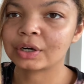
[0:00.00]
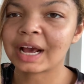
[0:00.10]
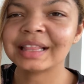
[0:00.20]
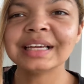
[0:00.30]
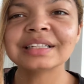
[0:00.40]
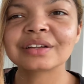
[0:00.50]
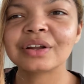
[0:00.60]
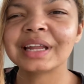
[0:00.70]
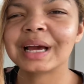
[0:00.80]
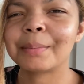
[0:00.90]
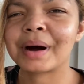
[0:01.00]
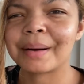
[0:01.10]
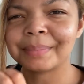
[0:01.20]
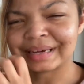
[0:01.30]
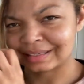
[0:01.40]
I think it's called like a
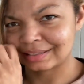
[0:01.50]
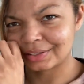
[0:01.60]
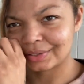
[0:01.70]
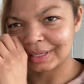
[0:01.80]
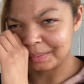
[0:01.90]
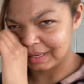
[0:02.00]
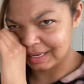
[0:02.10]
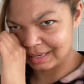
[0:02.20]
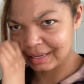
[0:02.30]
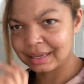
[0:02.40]
pumpas or something.